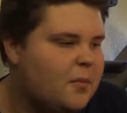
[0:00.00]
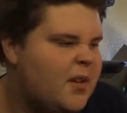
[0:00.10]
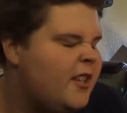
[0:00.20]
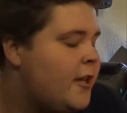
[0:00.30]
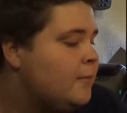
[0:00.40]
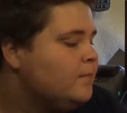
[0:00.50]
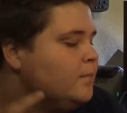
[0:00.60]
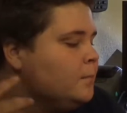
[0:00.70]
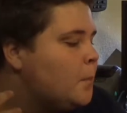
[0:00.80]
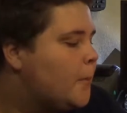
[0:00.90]
really
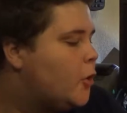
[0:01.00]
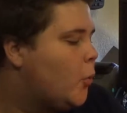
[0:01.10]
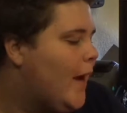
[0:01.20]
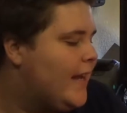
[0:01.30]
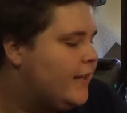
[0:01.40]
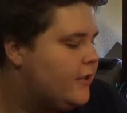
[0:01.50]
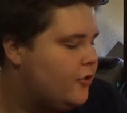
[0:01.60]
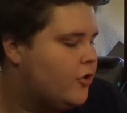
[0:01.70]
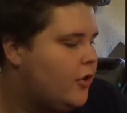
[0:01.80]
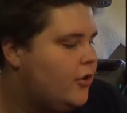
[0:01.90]
great
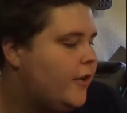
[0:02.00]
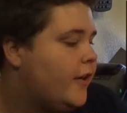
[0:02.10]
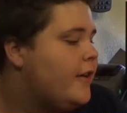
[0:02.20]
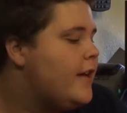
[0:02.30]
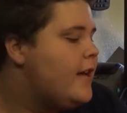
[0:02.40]
controller.